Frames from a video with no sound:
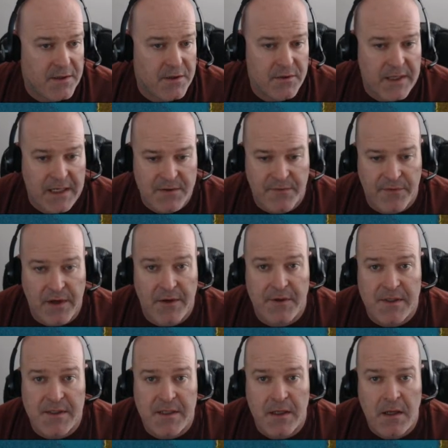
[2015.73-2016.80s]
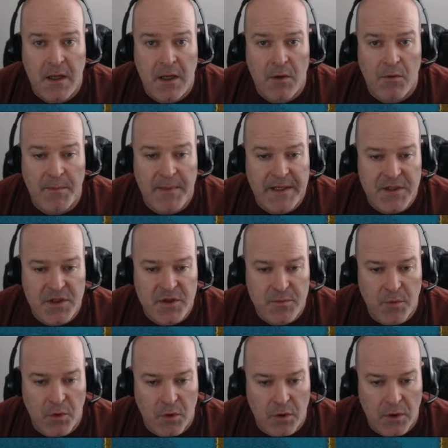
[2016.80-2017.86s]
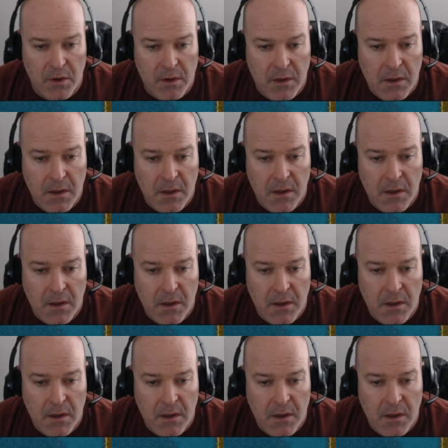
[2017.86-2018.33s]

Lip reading: 2 gas refineries. We'll make 2 more.